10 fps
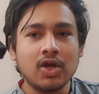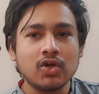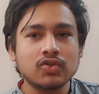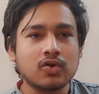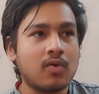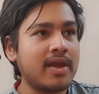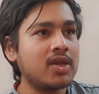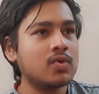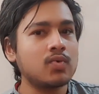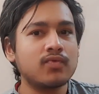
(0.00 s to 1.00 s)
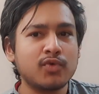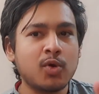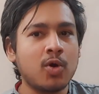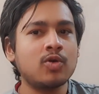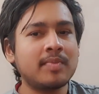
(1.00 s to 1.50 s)
So when you
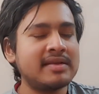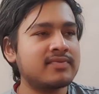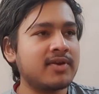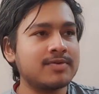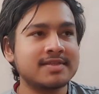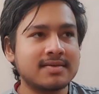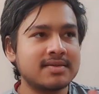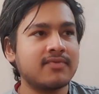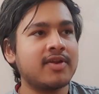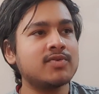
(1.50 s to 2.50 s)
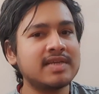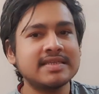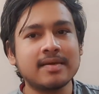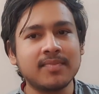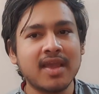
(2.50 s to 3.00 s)
go to place, when you see
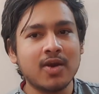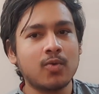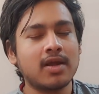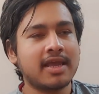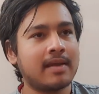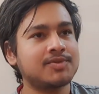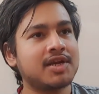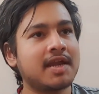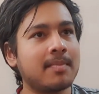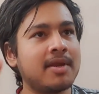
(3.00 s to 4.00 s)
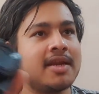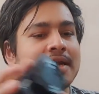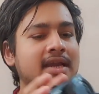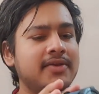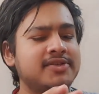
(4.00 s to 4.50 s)
something and you want to capture it
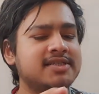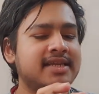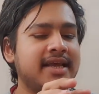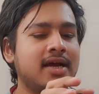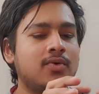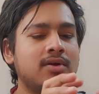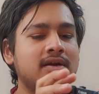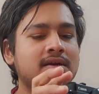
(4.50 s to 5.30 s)
immediately, you just take out,